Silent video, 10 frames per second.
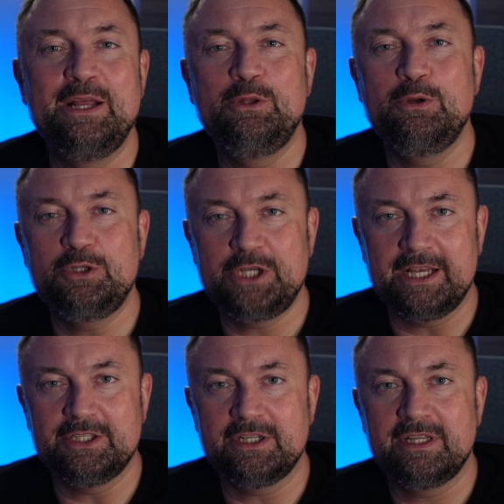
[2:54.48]
to
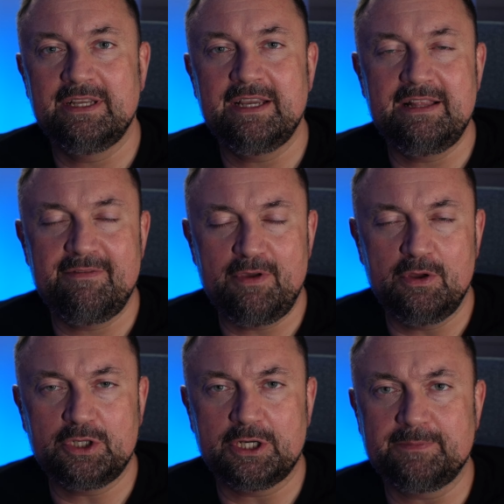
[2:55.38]
change it in the
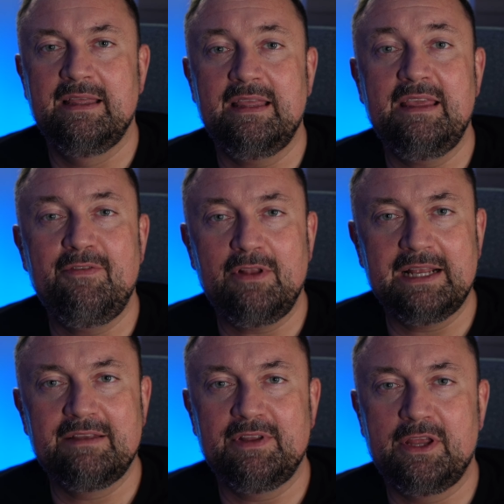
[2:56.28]
future. If you
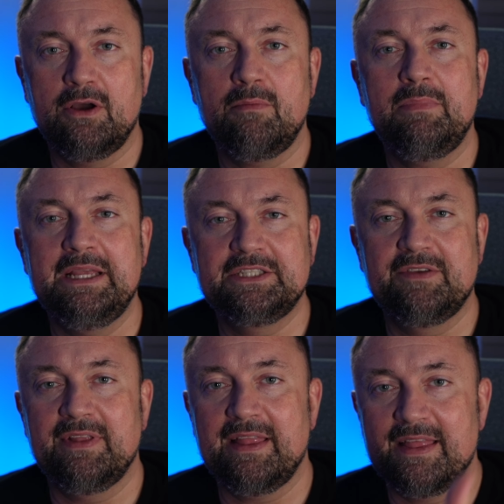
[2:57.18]
like the video, please
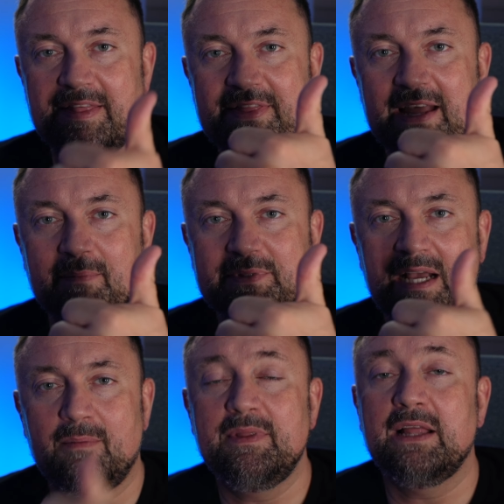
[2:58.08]
give it a thumbs
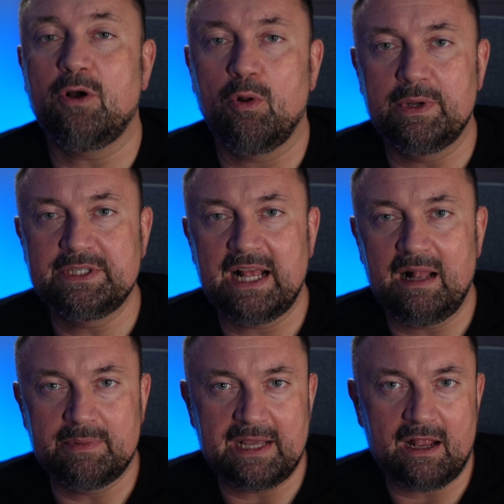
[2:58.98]
up. That always
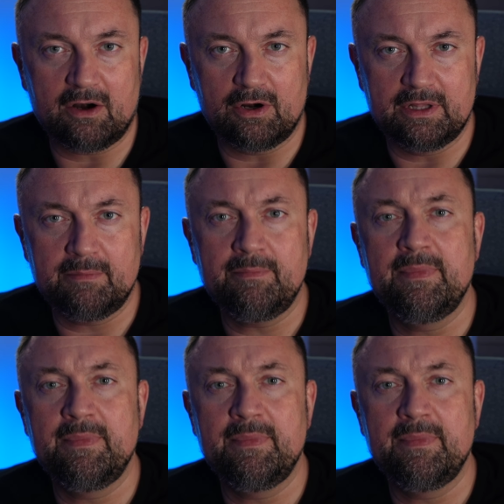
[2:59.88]
helps the algorithm.